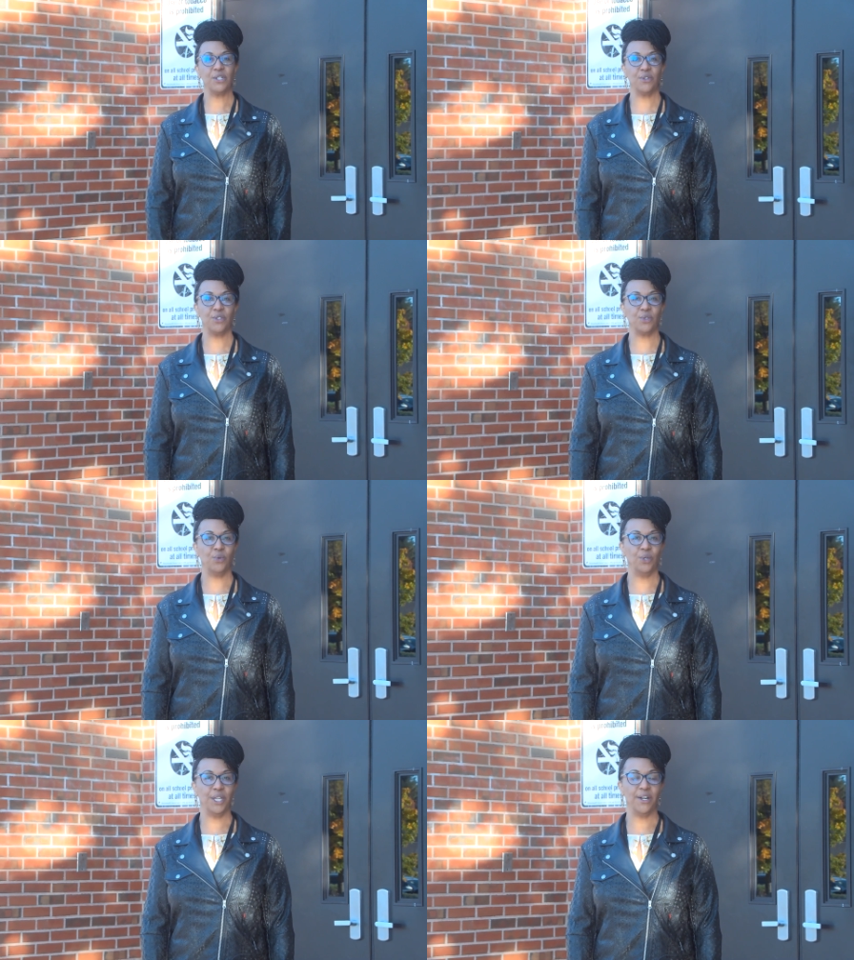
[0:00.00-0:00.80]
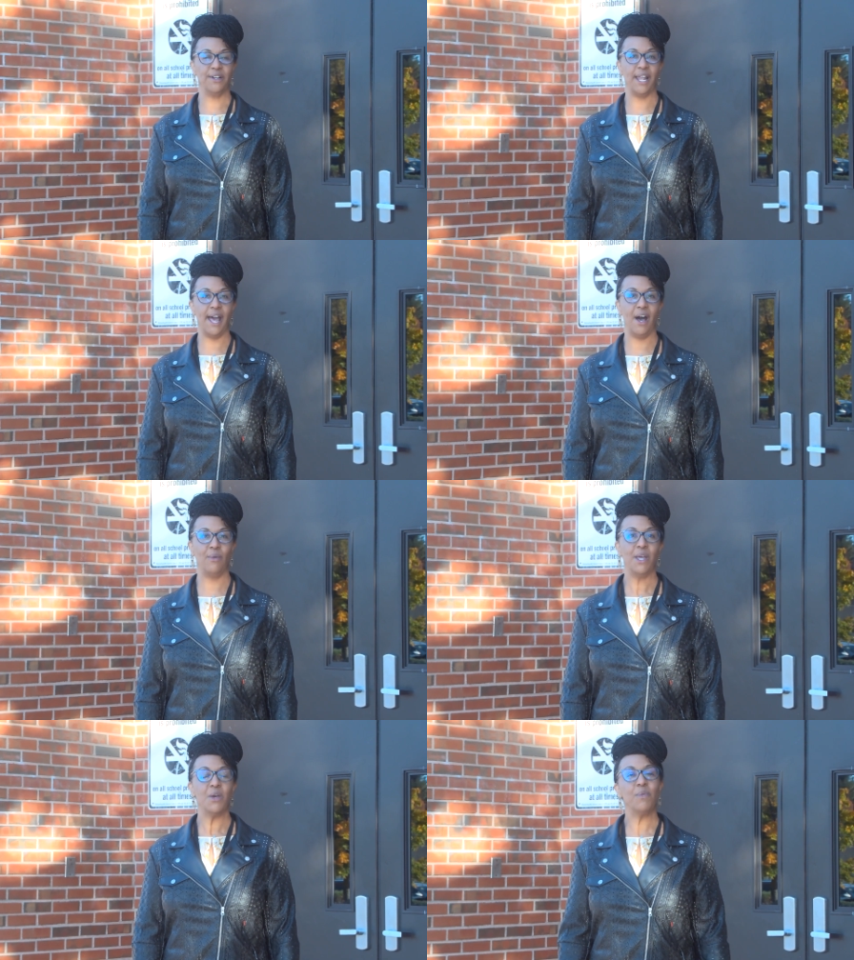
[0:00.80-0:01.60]
into the school year
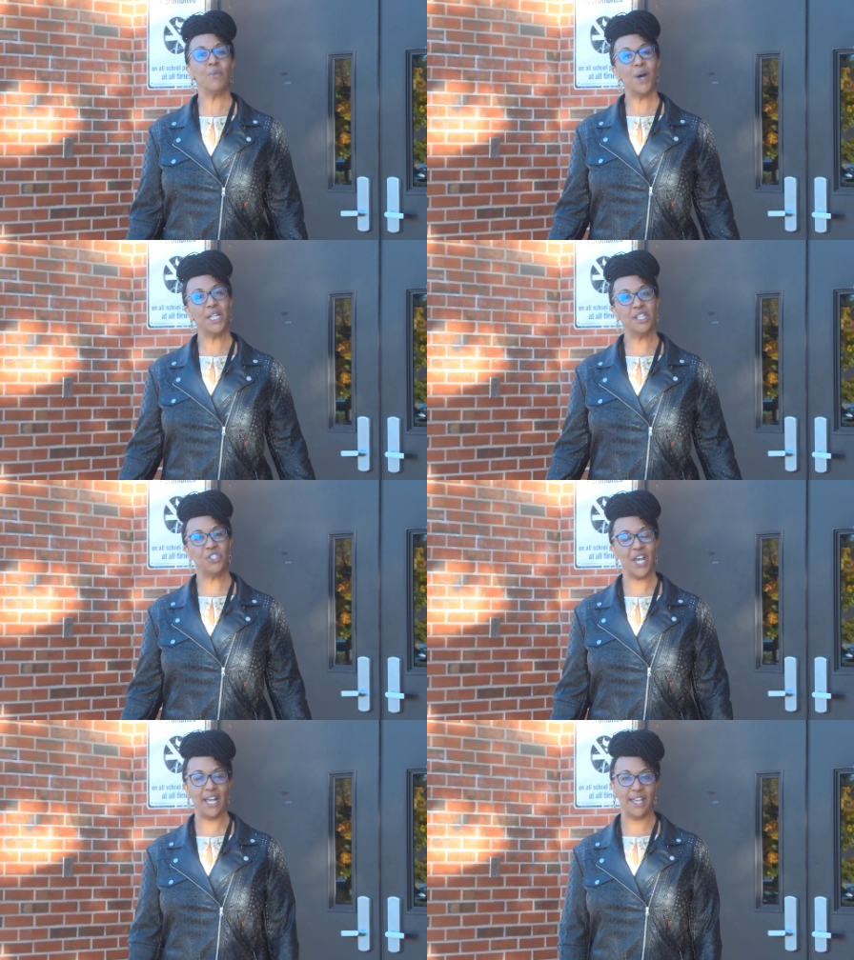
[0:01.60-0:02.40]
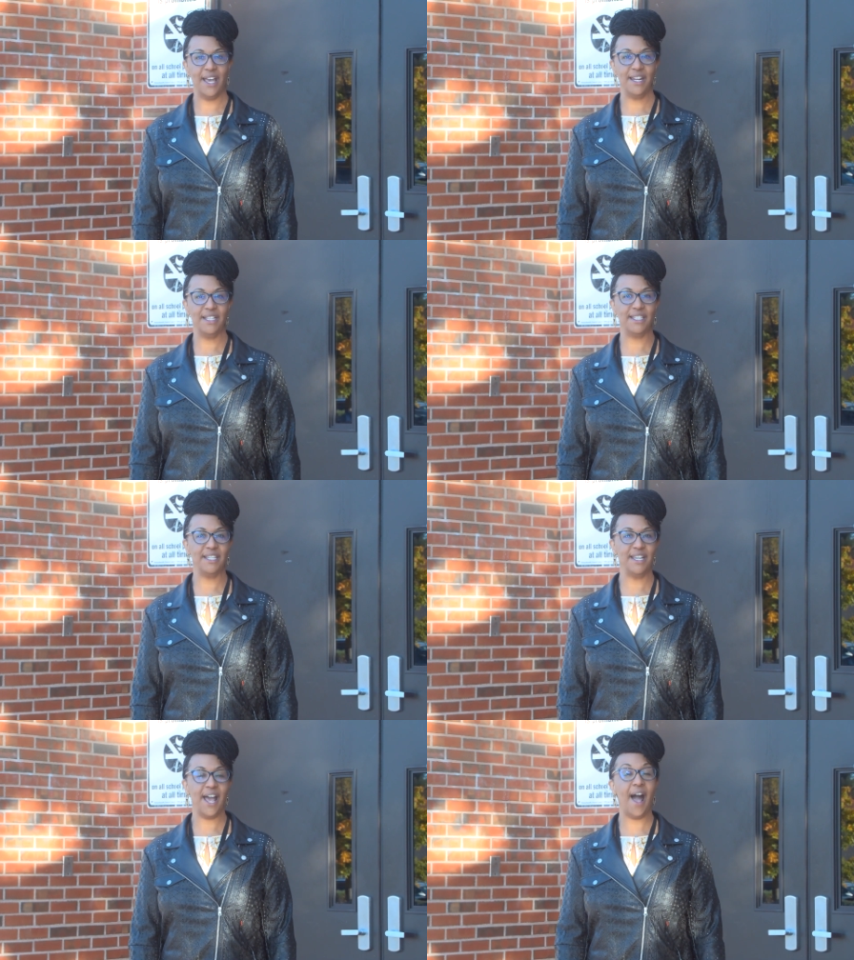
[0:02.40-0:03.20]
now, we wanted to check in and
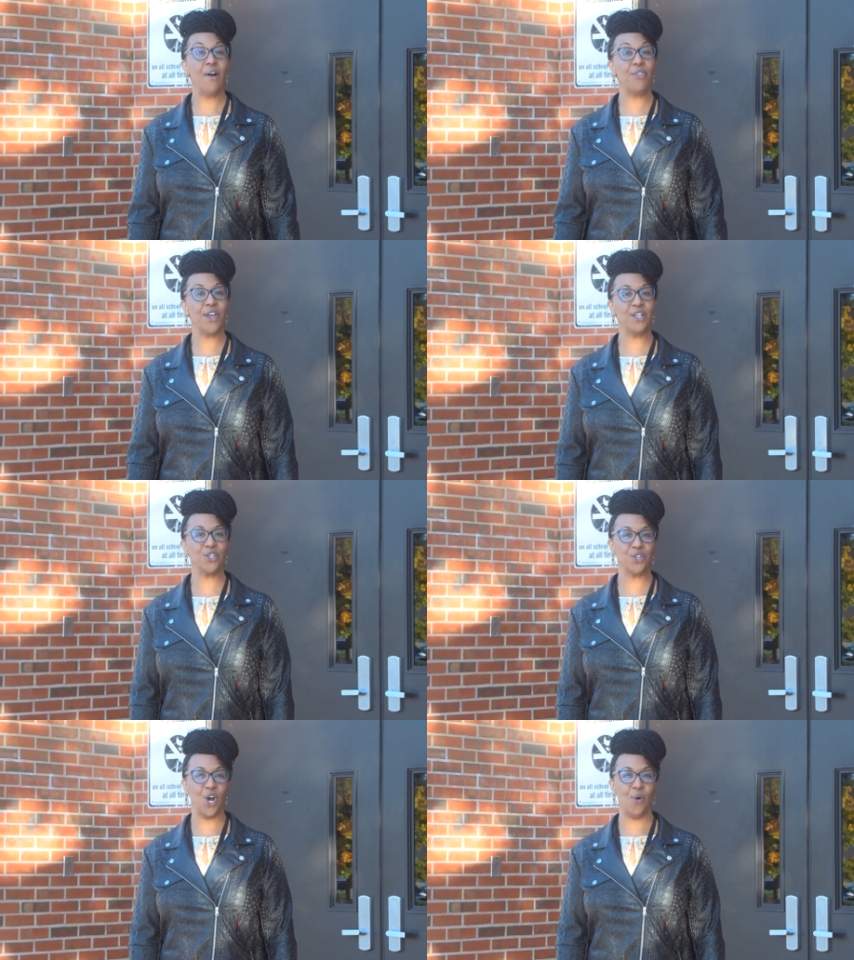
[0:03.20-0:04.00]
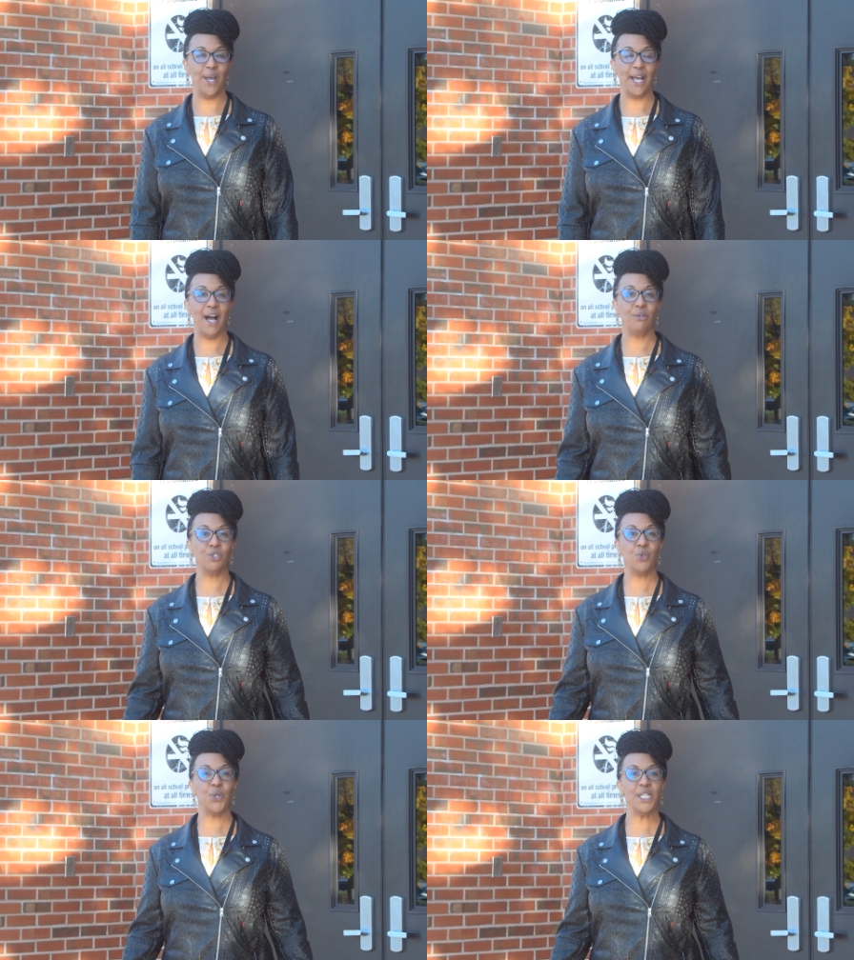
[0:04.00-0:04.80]
see how things are going, how
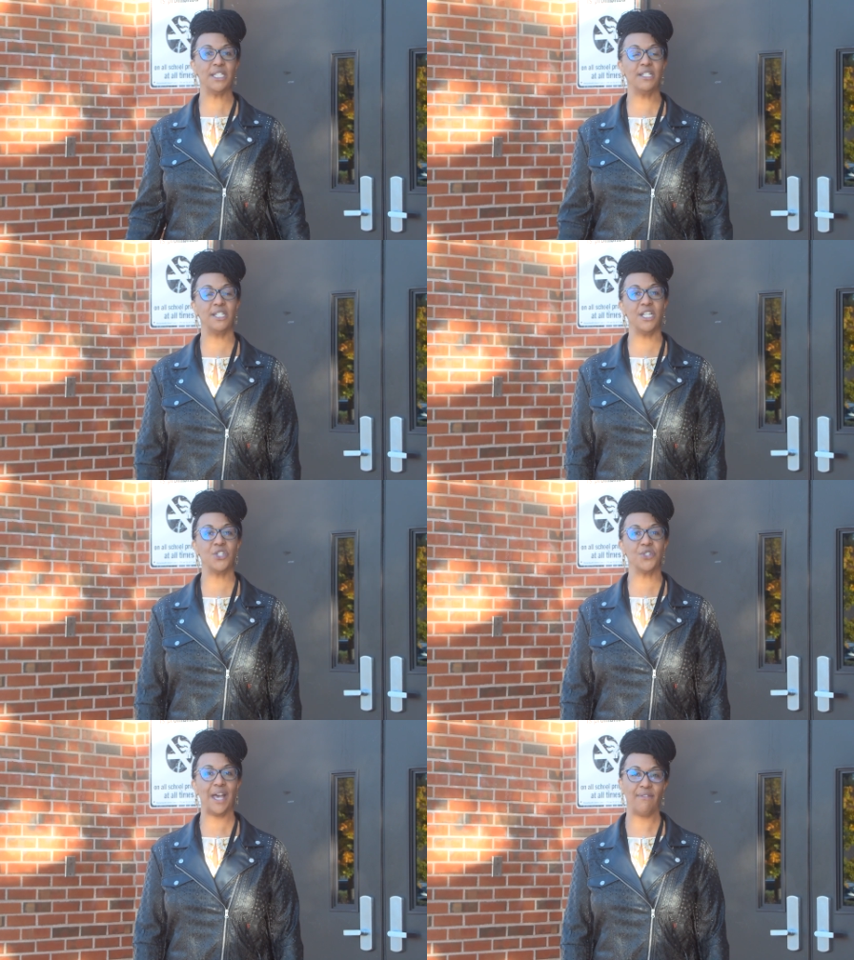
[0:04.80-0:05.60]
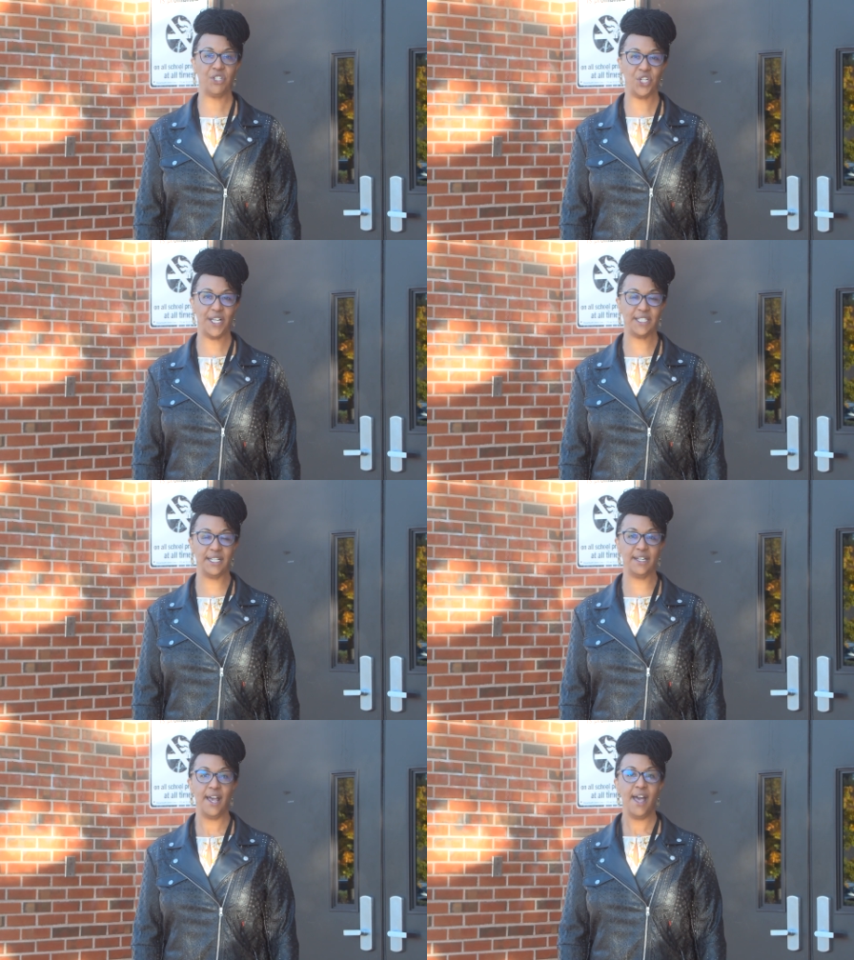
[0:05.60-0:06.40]
students and teachers have
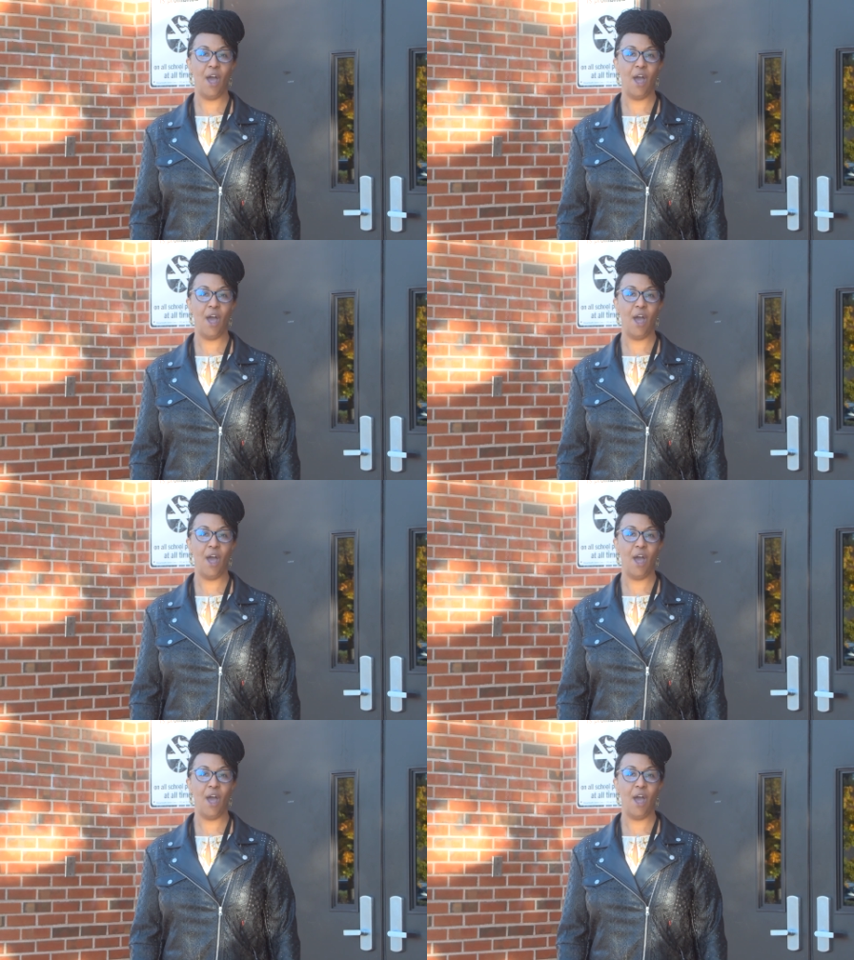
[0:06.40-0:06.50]
adjusted,